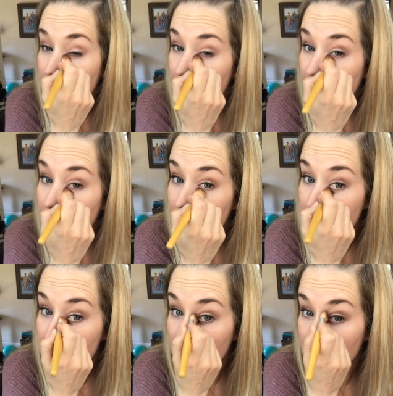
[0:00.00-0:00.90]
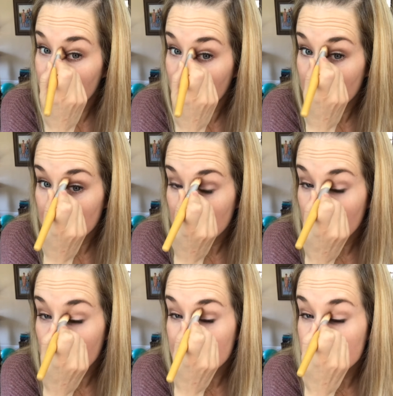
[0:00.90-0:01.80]
And then this will help open your
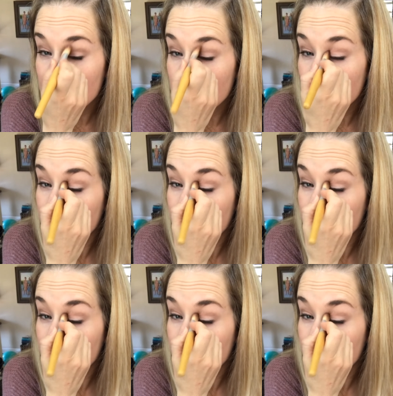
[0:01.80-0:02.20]
eyes again.